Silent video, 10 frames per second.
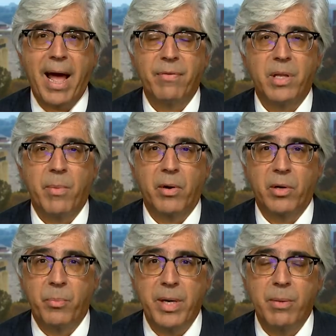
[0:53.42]
behalf of the
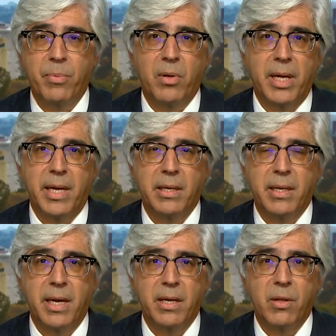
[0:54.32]
American people
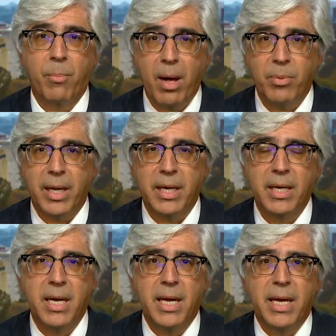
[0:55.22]
and, and the
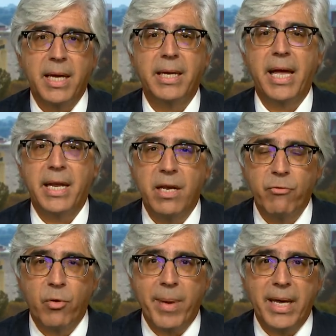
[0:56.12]
public in getting
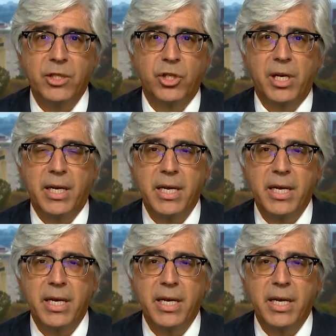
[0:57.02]
information.